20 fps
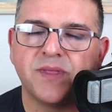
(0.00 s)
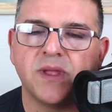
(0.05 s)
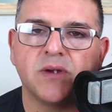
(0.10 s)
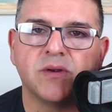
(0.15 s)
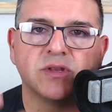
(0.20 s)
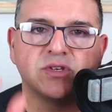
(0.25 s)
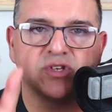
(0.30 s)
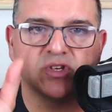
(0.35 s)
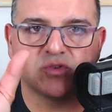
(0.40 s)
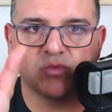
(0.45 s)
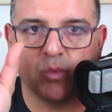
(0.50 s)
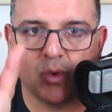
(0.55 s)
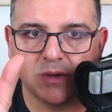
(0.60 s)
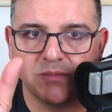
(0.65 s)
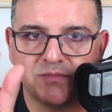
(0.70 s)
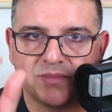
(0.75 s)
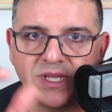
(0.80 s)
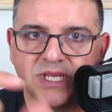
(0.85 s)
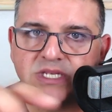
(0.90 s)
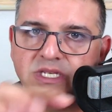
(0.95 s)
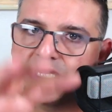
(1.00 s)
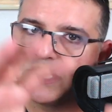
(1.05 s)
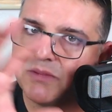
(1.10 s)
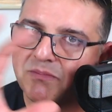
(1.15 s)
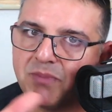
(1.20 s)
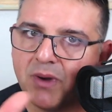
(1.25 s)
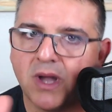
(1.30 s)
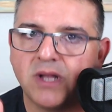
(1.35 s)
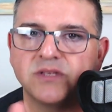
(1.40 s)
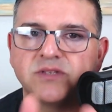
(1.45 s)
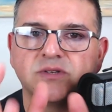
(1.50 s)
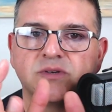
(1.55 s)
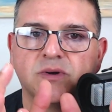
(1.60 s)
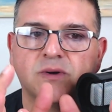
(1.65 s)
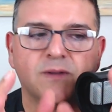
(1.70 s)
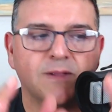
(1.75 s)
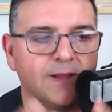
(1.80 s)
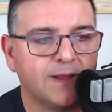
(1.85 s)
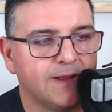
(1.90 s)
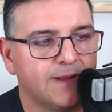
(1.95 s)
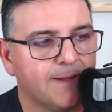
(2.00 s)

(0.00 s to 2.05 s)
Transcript: there is just one piece of the puzzle